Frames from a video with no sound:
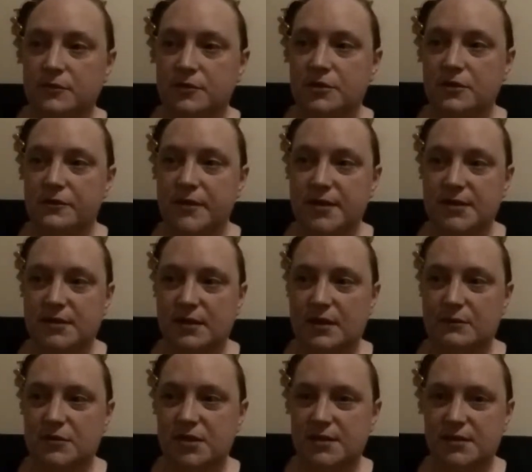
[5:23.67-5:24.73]
So
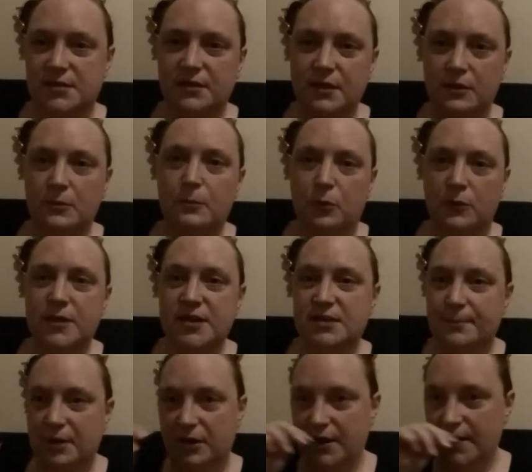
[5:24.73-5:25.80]
it was this little boy
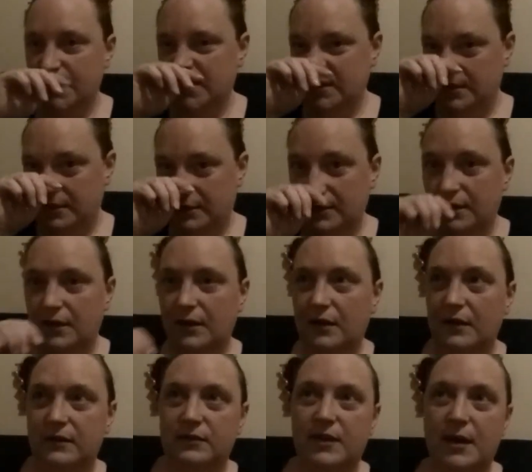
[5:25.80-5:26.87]
spirit
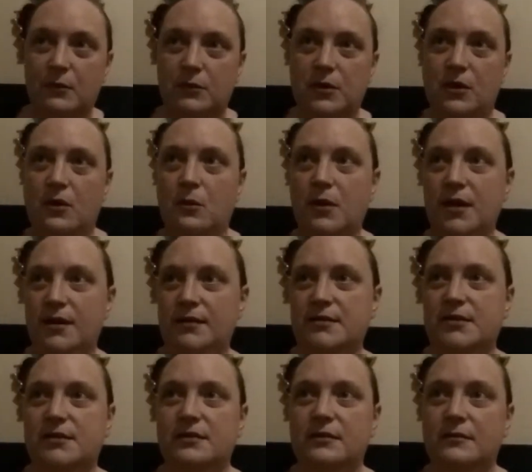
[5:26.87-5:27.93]
that would
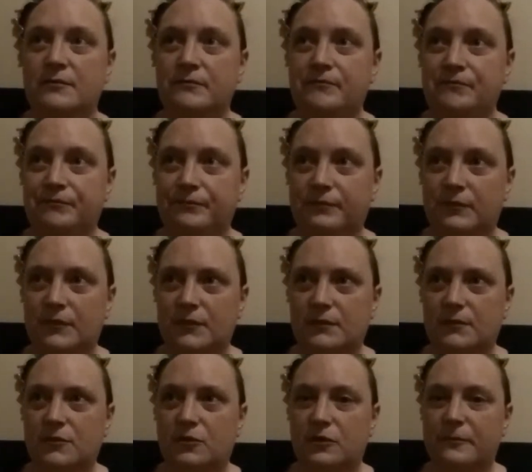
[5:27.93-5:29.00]
always
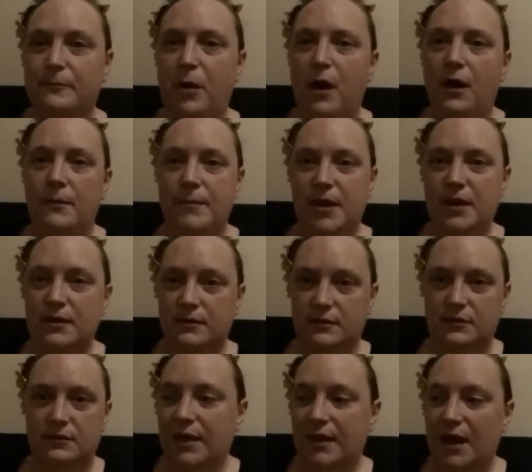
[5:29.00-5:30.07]
sort of pop in.
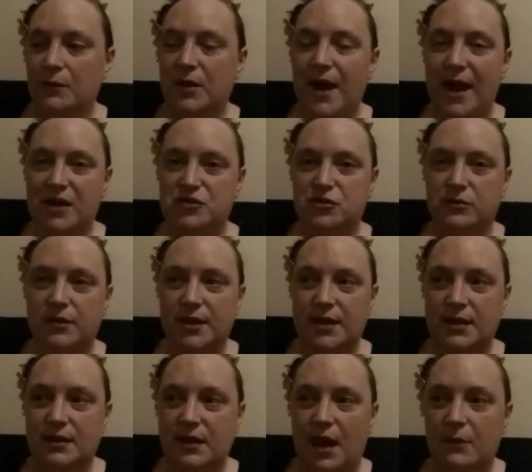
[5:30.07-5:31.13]
Like I
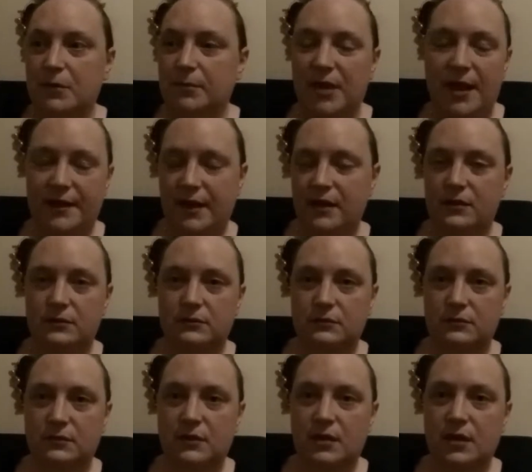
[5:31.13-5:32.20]
would black out.
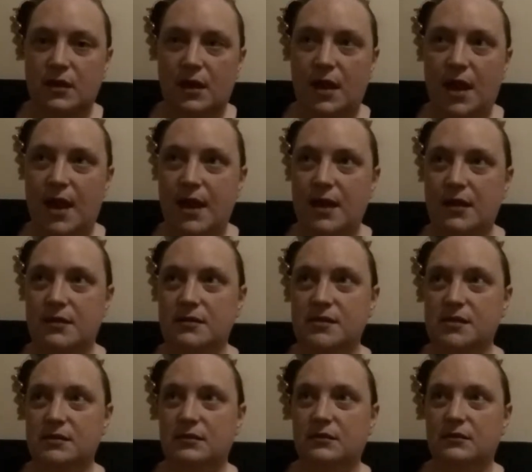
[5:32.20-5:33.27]
And
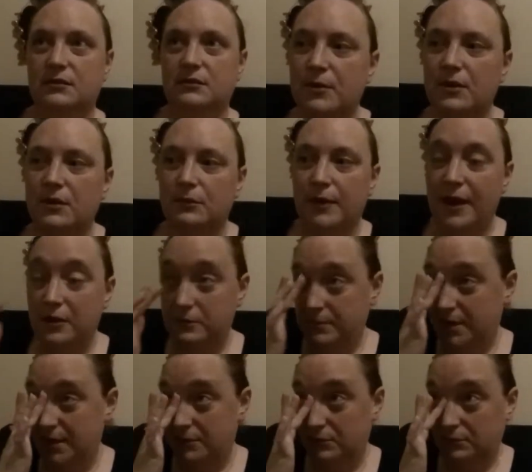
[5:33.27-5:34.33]
people around
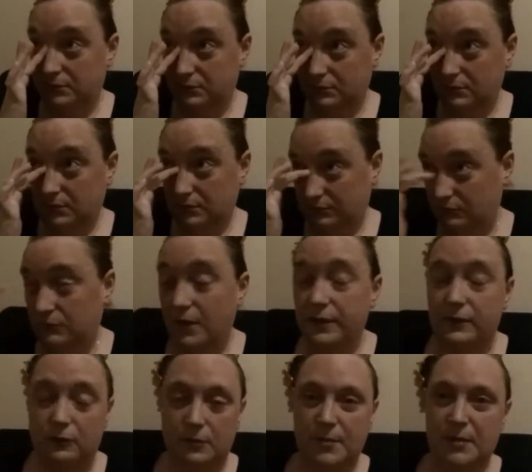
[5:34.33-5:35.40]
me, when
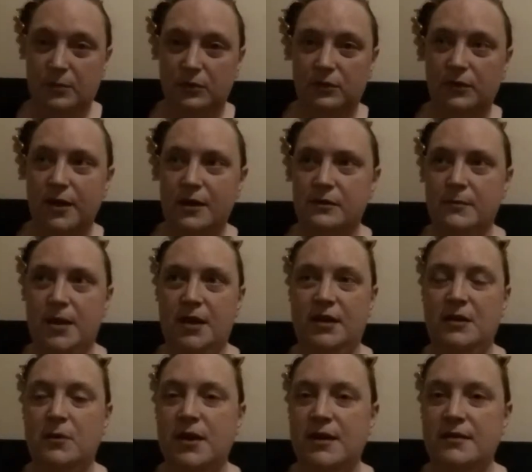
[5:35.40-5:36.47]
there were people around me
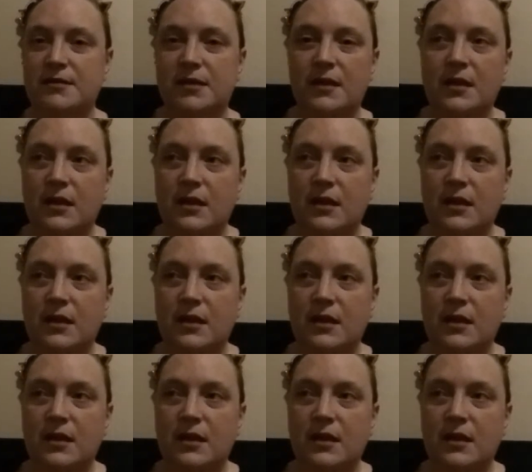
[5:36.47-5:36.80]
anyways,